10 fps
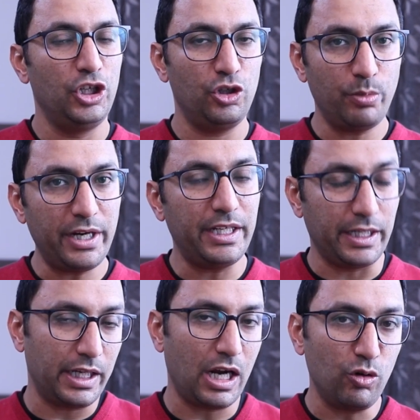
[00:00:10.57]
You might
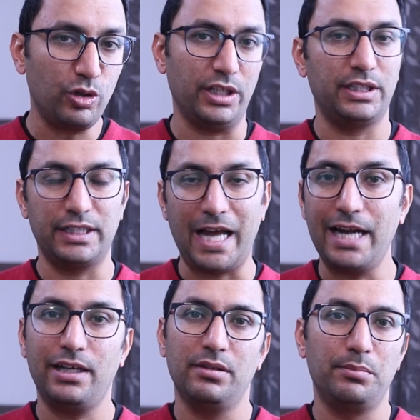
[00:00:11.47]
hear out
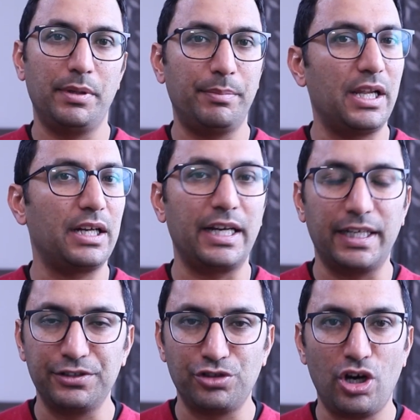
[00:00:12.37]
that people are
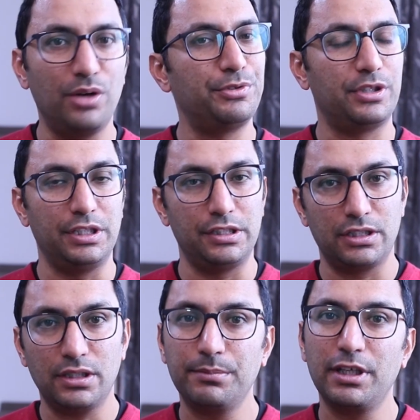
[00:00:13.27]
getting jobs in
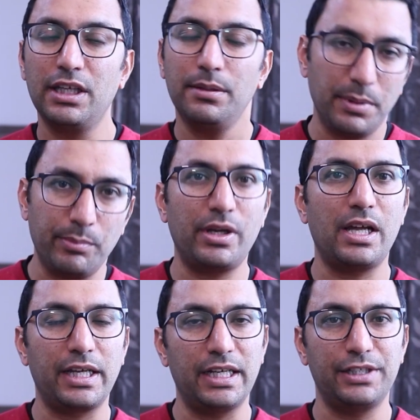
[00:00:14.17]
Germany, people
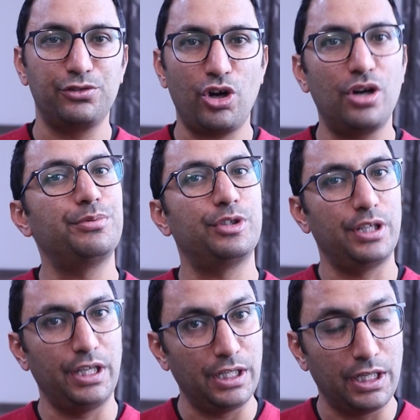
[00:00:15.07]
are getting jobs
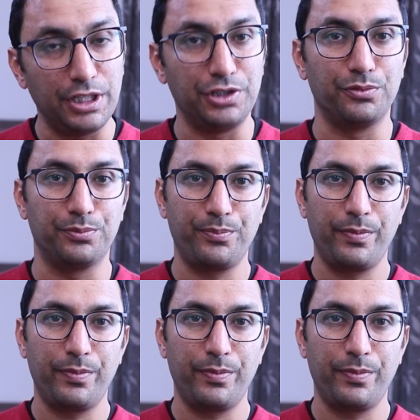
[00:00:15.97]
in EU.